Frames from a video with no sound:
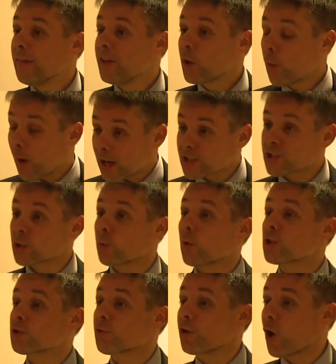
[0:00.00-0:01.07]
The question
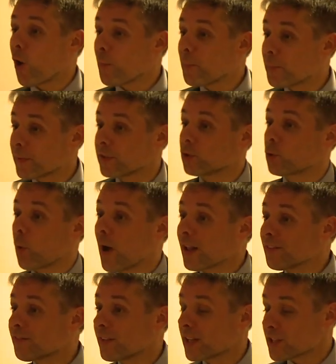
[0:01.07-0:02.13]
was reopened
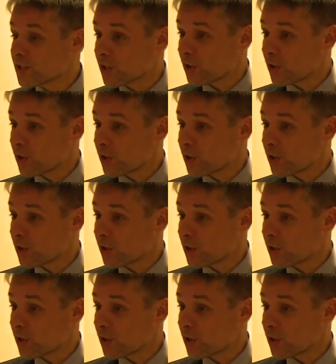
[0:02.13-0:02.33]
12 years